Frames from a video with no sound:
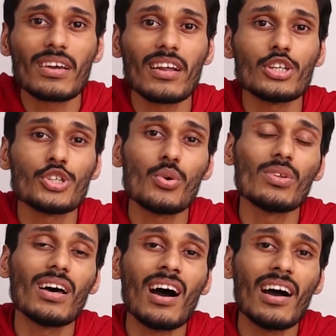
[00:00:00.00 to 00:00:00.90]
ratio,
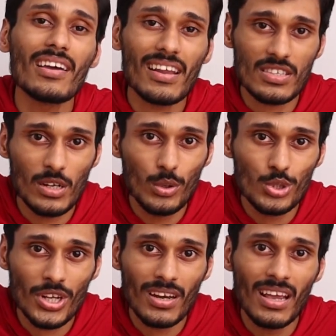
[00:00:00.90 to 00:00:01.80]
the high
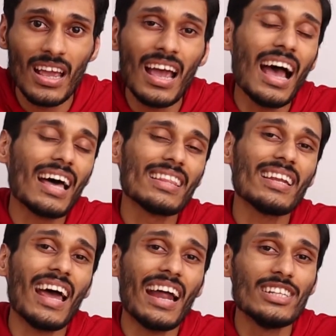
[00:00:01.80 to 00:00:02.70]
resolution, and
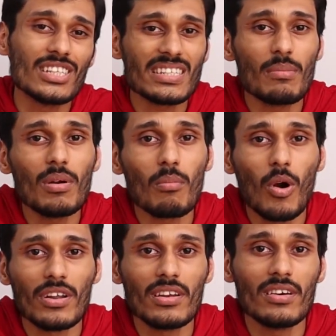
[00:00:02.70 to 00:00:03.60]
that adjustable
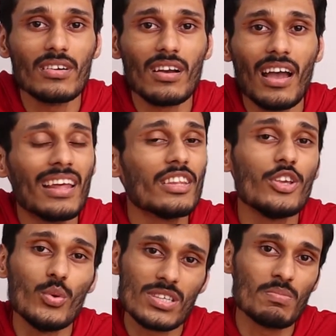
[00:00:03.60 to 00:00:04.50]
monitor and
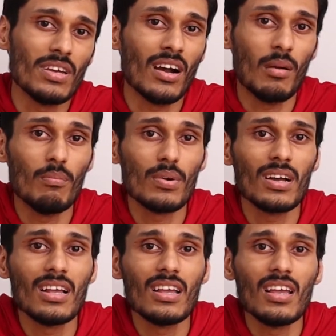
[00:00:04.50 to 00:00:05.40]
the USB hub.
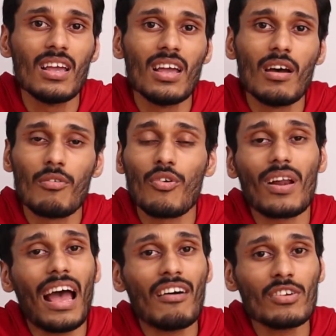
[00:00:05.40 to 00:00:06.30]
For
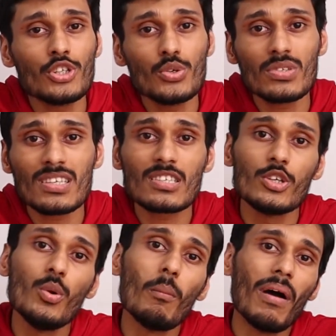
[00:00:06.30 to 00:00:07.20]
average users,
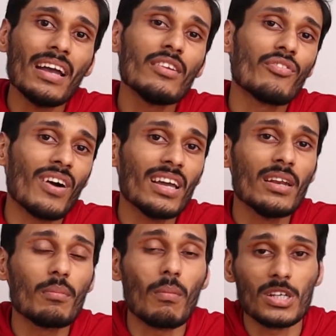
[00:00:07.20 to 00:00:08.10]
you might
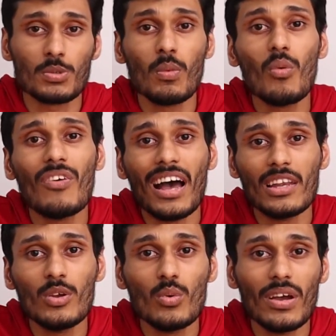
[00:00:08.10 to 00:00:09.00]
find much more
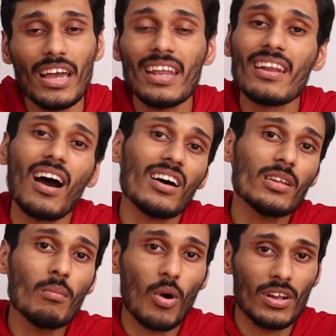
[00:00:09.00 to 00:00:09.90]
value in
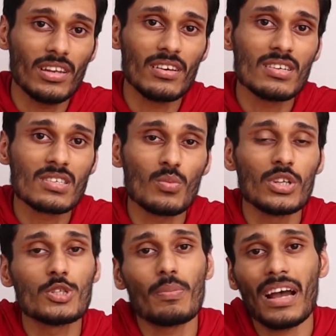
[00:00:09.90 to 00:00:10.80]
other monitors
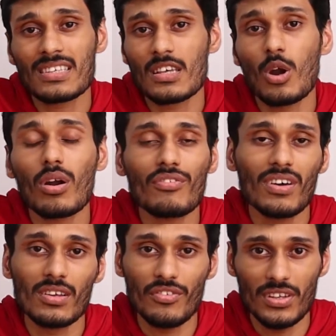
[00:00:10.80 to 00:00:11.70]
which packs a lot of
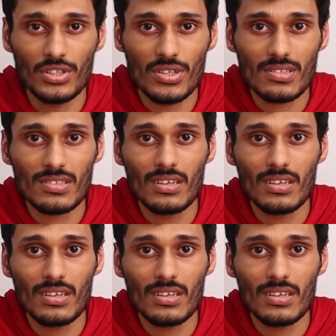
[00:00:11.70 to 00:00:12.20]
other features.